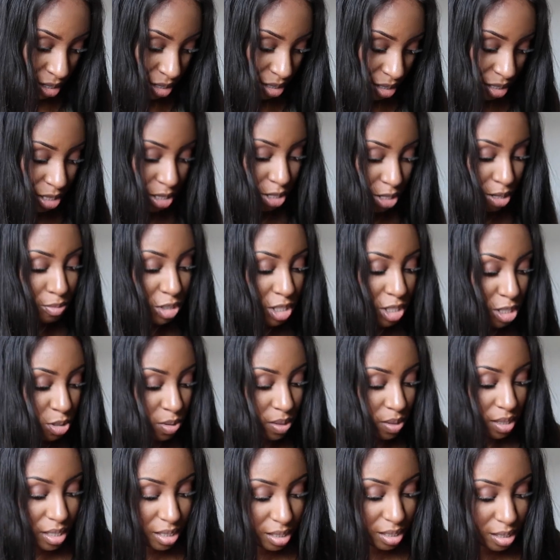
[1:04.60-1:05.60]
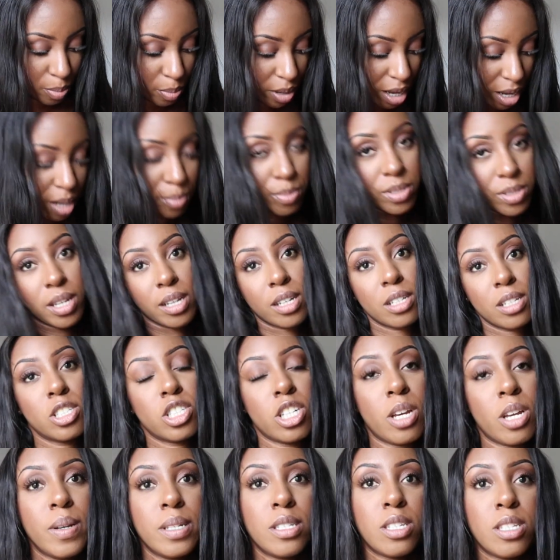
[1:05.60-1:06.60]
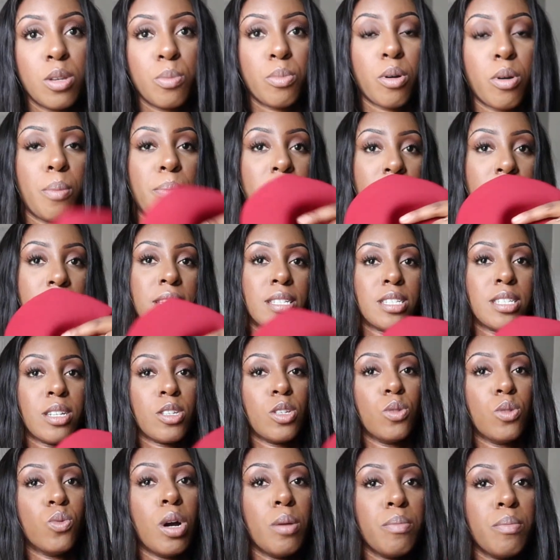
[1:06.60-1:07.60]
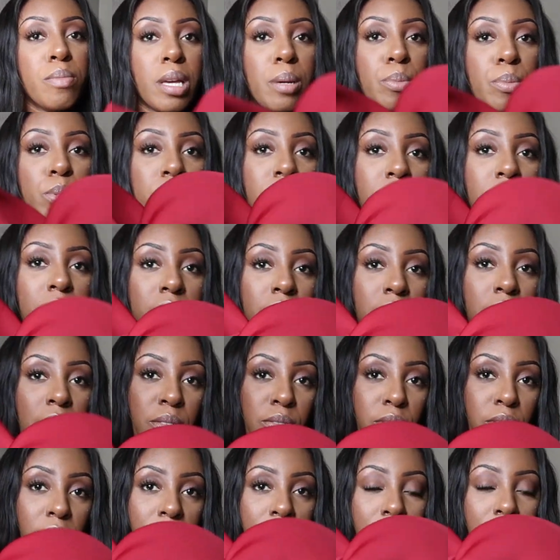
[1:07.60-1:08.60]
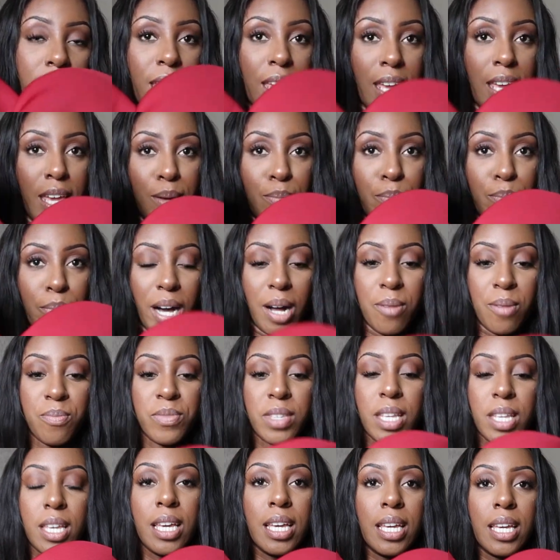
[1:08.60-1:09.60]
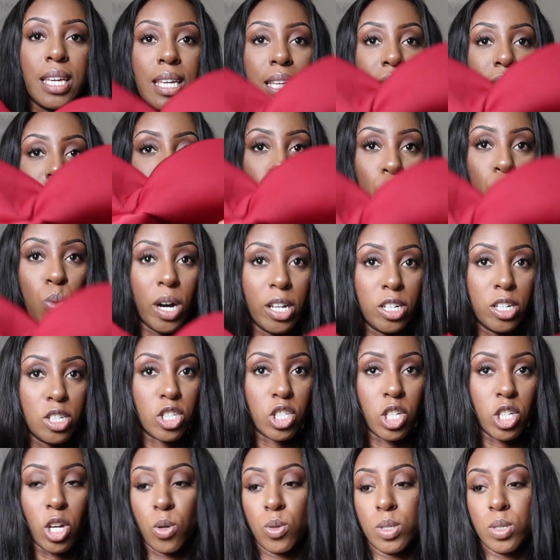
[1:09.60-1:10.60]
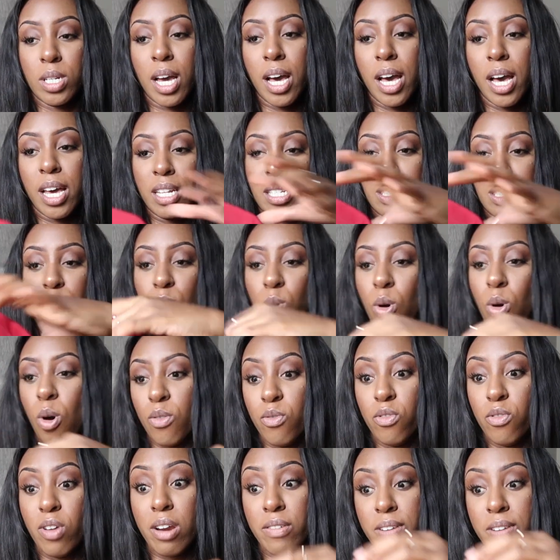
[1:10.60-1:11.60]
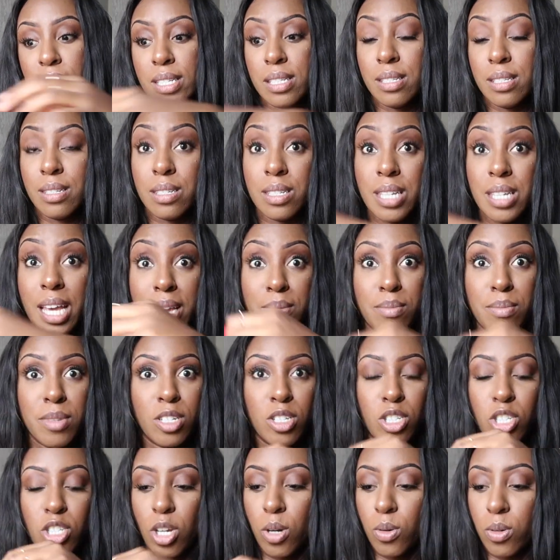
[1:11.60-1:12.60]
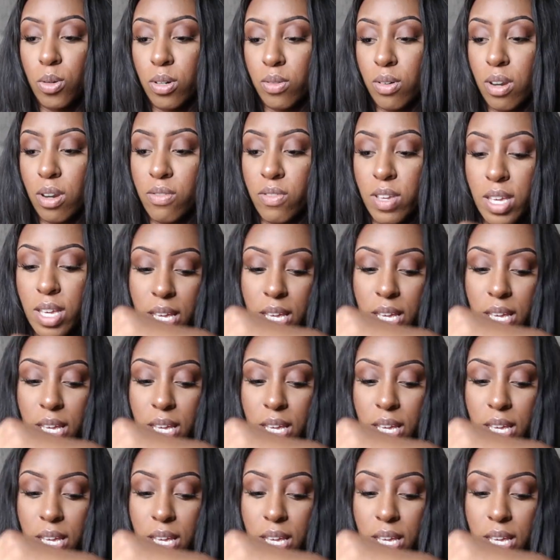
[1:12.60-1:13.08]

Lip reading: So I'm just doing the zip up so I can show it to you properly. So you won't be able to see it right here, but it's one shoulder and it's got a very statement shoulder over